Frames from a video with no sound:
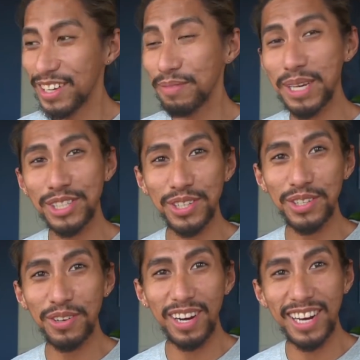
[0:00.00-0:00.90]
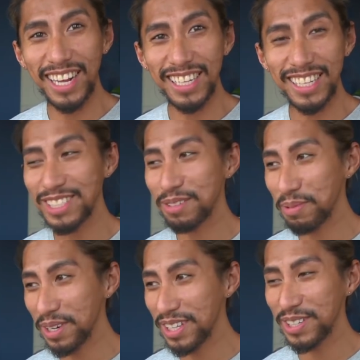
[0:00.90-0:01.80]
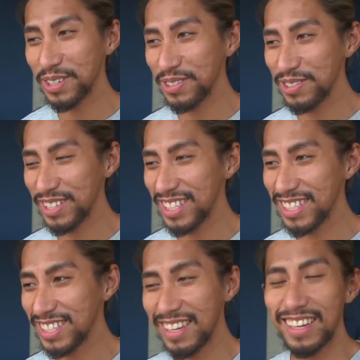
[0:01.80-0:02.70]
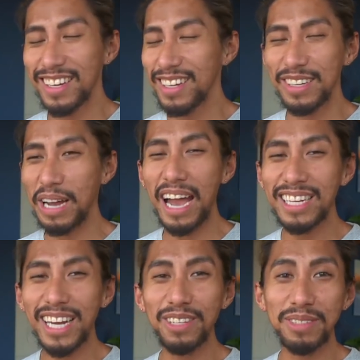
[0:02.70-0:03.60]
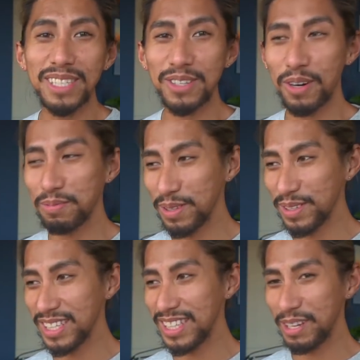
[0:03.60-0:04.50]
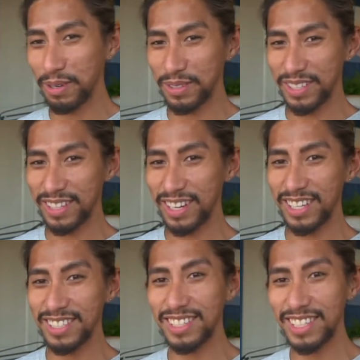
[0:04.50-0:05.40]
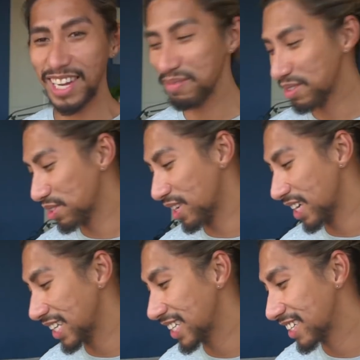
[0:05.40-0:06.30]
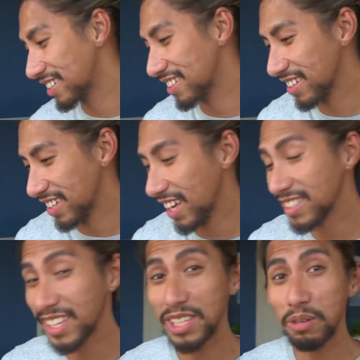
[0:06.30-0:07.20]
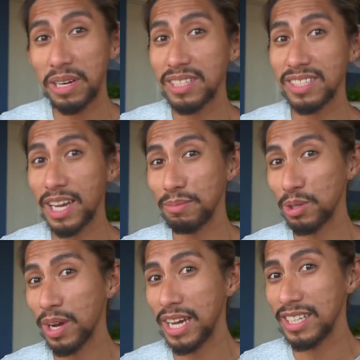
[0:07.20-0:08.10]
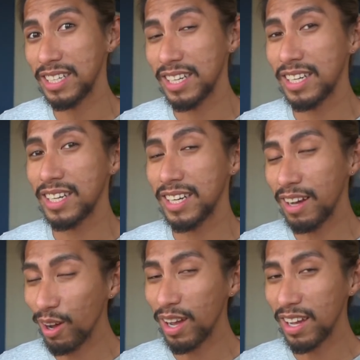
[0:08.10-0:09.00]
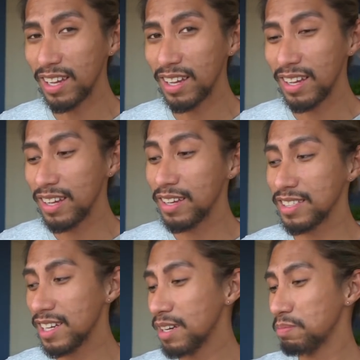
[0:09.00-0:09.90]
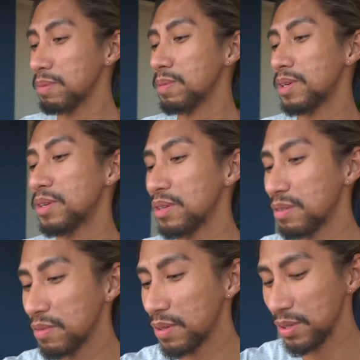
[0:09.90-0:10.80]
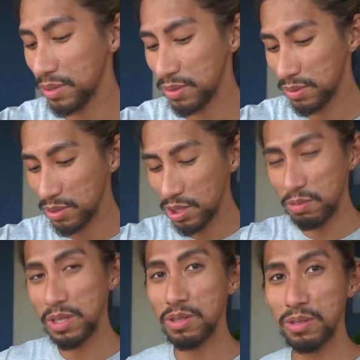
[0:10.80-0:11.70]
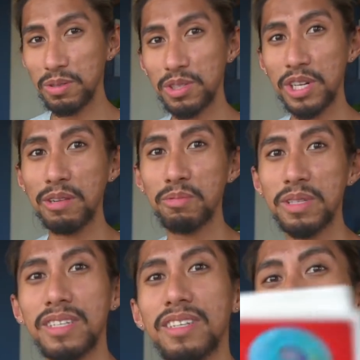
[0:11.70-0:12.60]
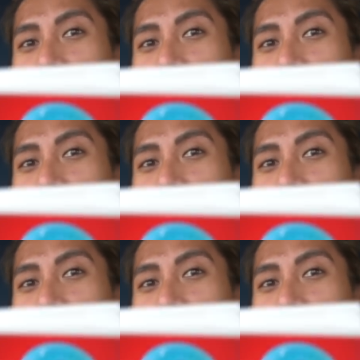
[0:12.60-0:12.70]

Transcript: Make sure you are liking and supporting your own reads. I doubt with the Scorpio though that they won't. Okay, it's their time to shine. Okay, I'll tell you when it's time to hide. Okay. Because a lot of people are looking for you. Should we do? Shall we?